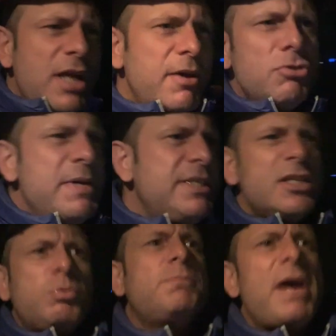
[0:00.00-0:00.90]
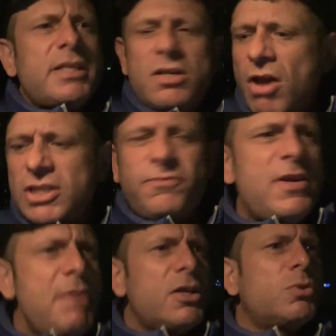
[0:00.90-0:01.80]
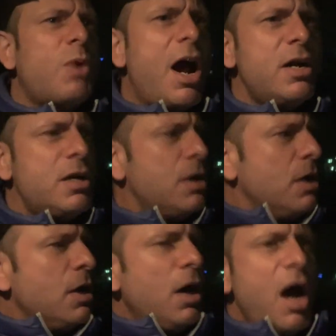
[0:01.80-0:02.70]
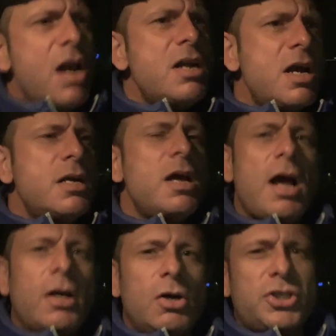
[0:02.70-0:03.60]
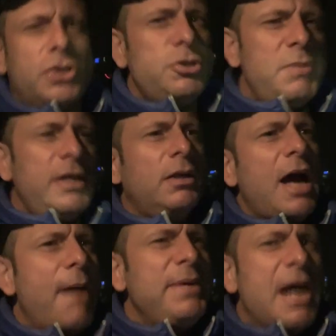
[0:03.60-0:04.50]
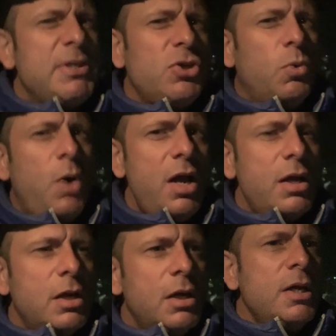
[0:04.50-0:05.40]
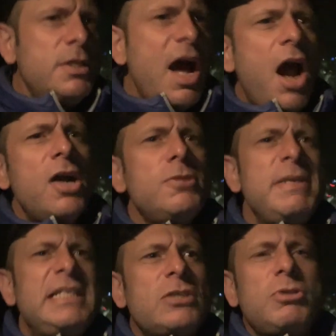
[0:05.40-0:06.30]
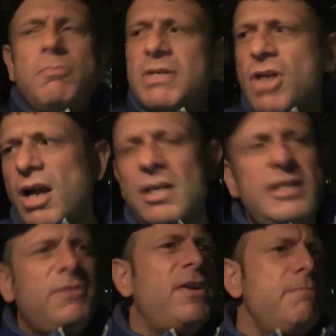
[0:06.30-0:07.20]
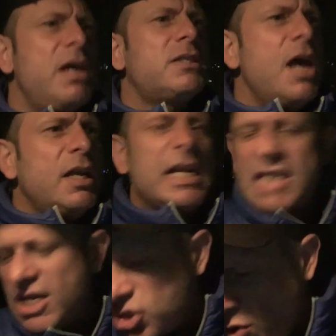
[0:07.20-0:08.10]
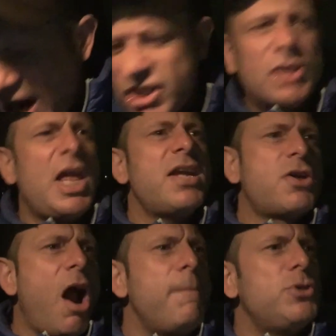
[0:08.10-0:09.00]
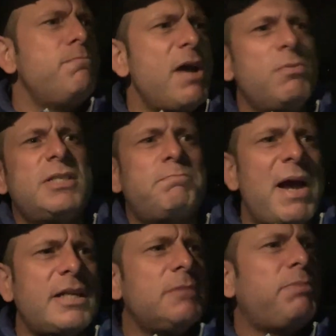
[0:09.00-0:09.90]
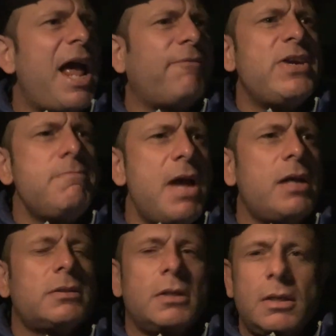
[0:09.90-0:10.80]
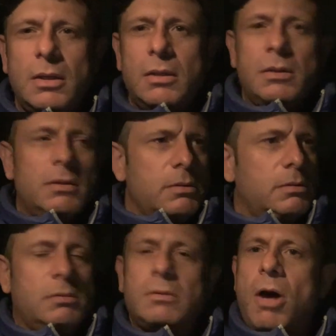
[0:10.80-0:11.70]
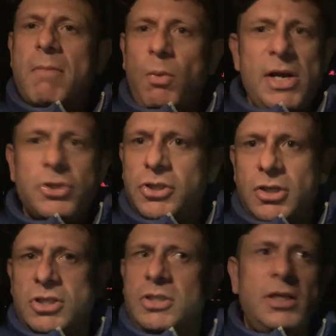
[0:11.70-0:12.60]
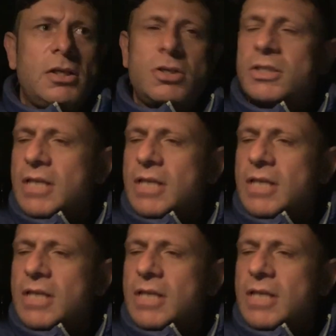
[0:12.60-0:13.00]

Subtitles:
disrespecting all these females around here. I go, excuse me? I be doing what? Yeah, I heard you be talking to these females like they trash, like they garbage. You better respect these black females. All my waitresses are sitting there,